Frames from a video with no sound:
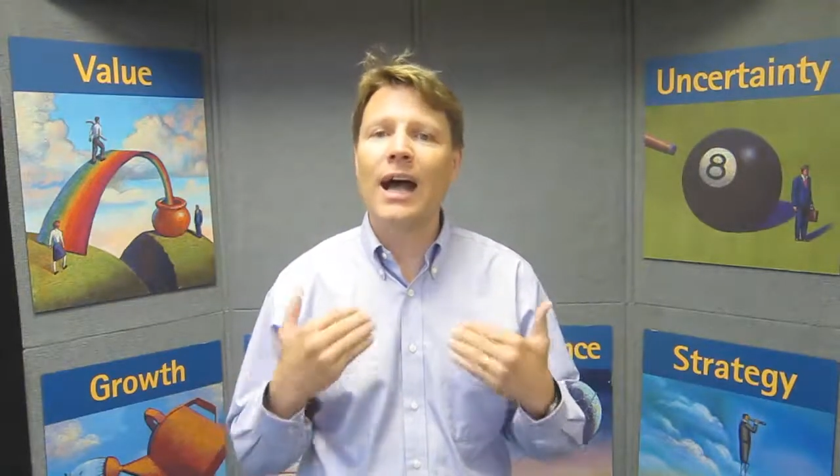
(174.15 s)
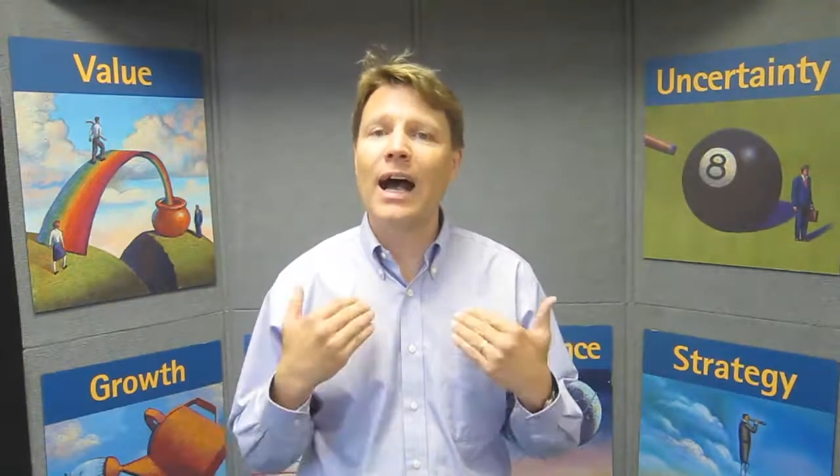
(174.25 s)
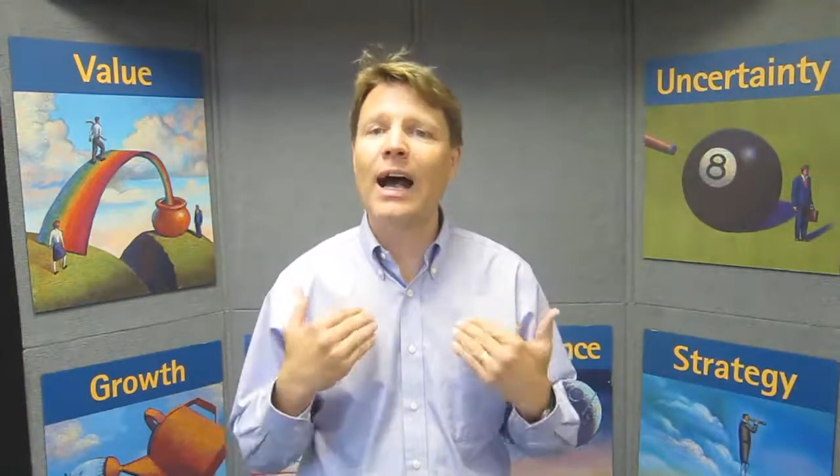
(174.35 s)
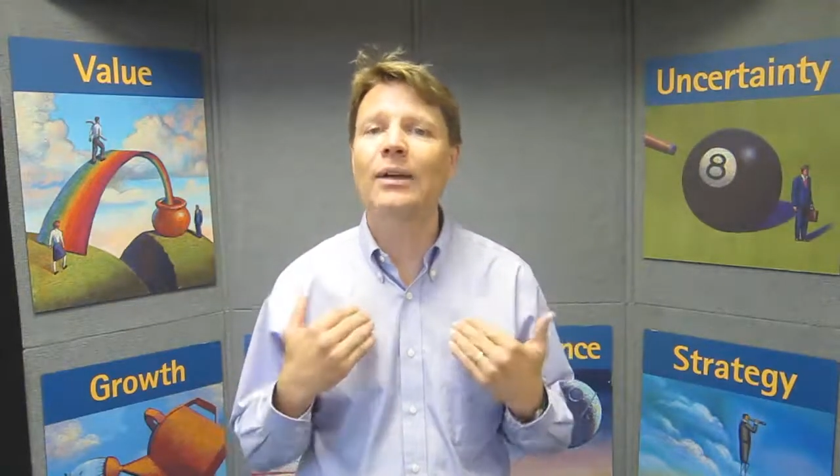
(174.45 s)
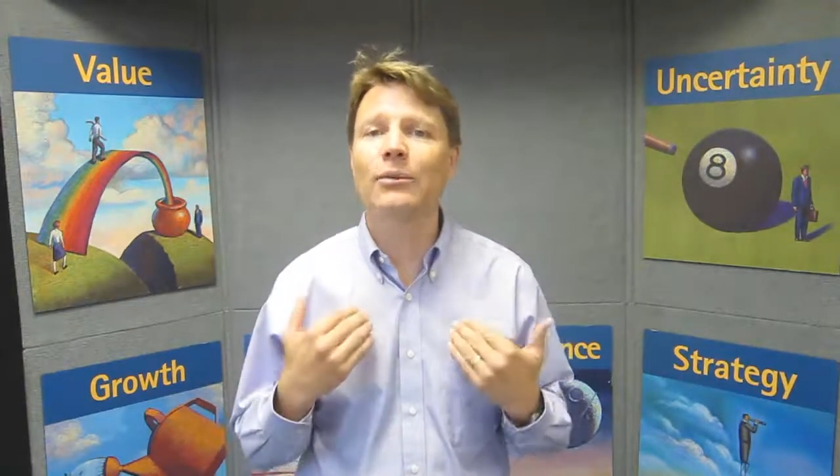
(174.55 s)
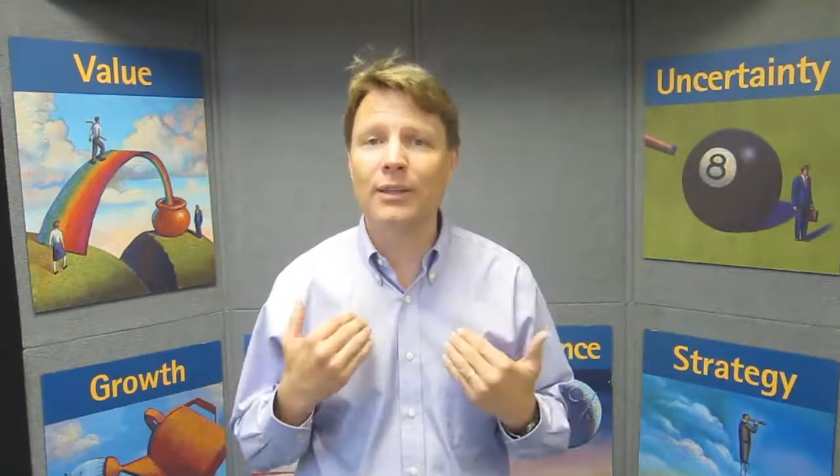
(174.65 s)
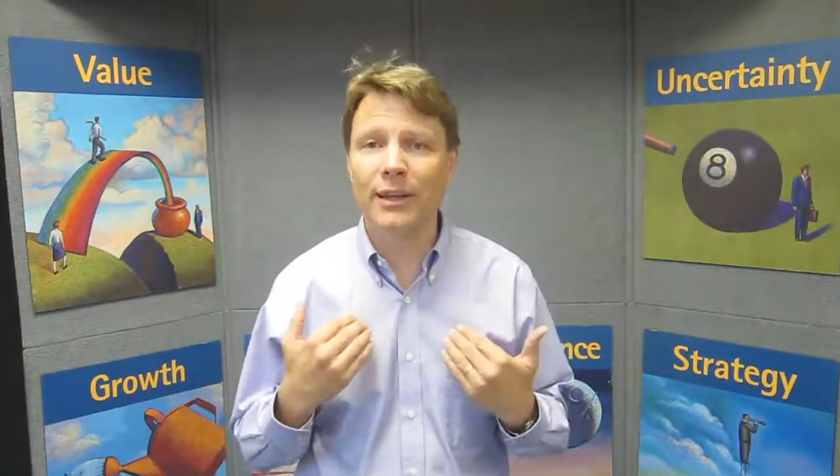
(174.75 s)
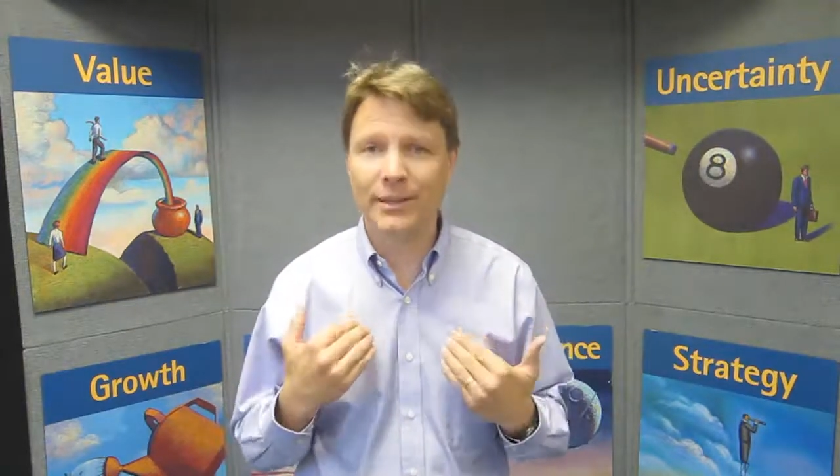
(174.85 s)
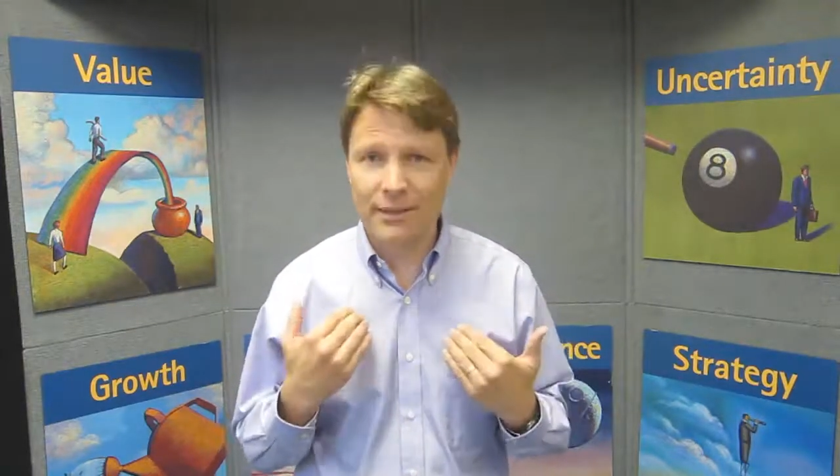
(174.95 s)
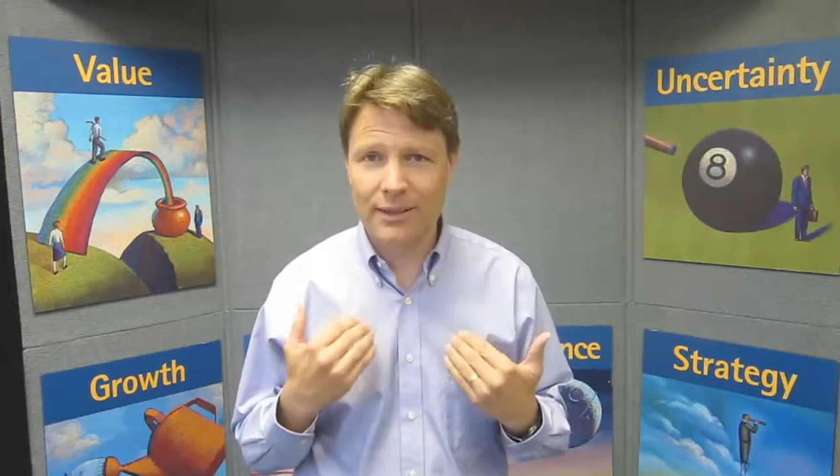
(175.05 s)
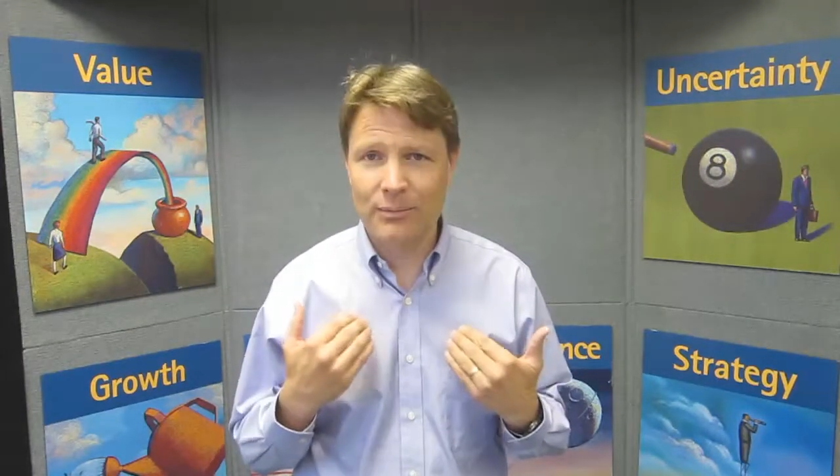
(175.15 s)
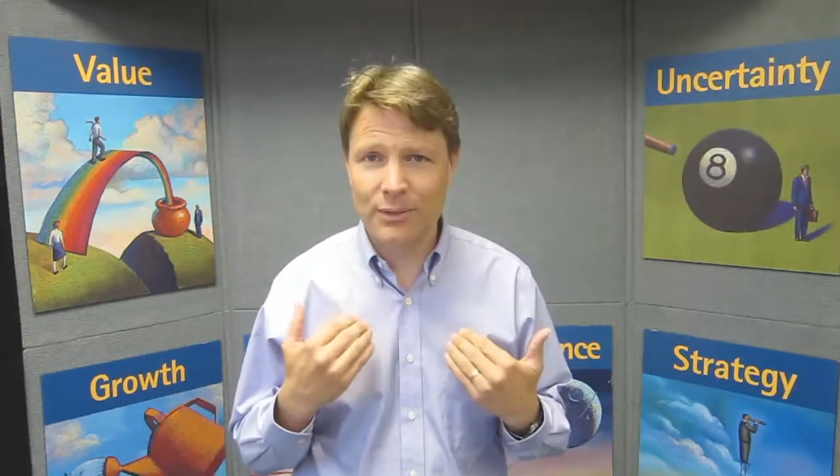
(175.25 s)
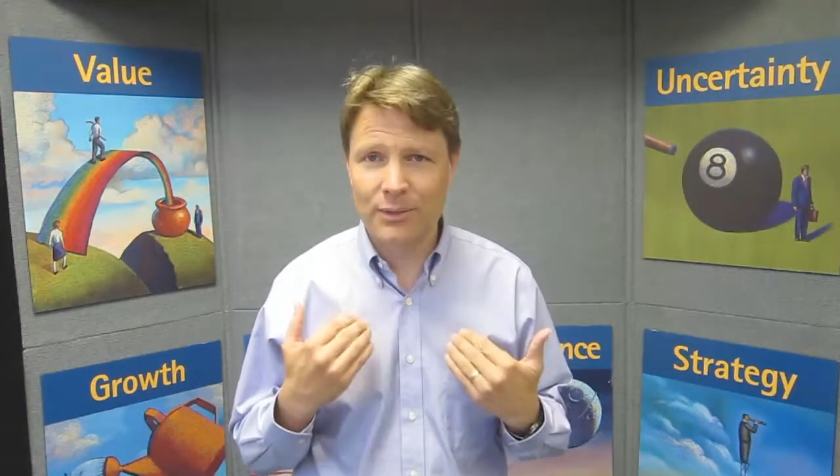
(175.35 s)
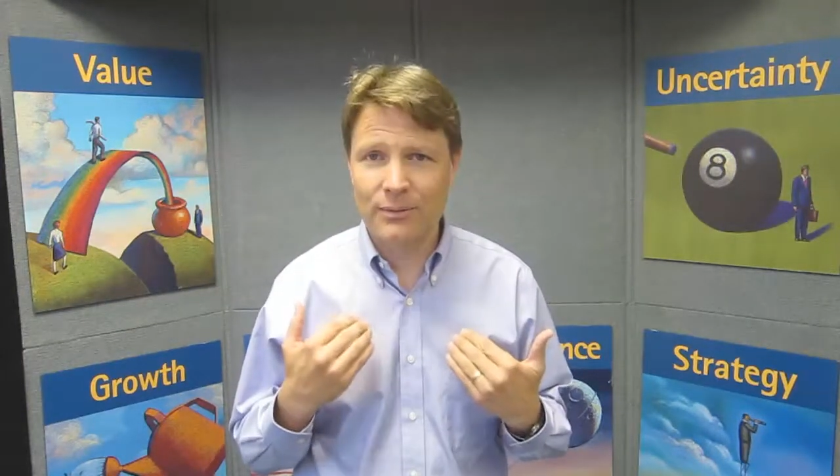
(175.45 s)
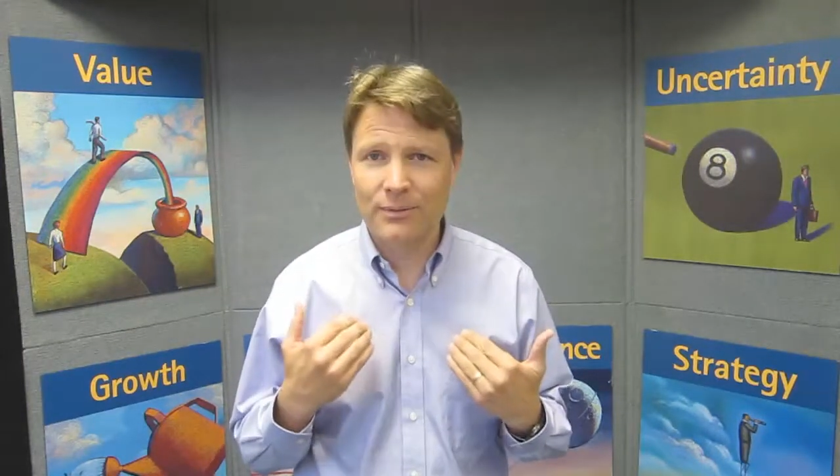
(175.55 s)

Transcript: I would like to come to,